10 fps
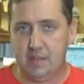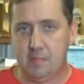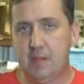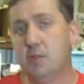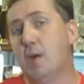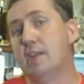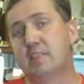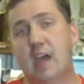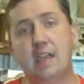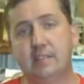But anyway,
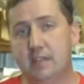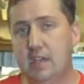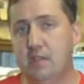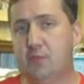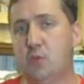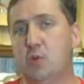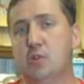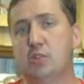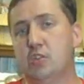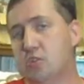thanks again
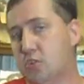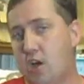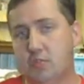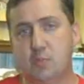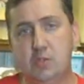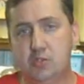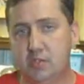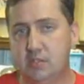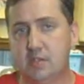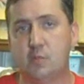for your
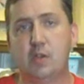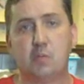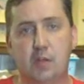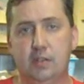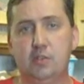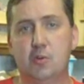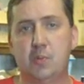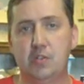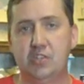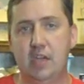contributions, and we really do
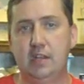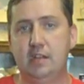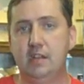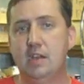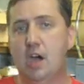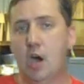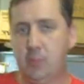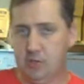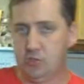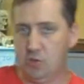appreciate it. Hope
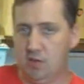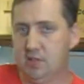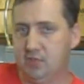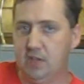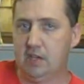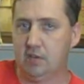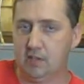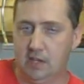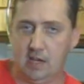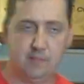you enjoy this video
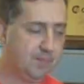today.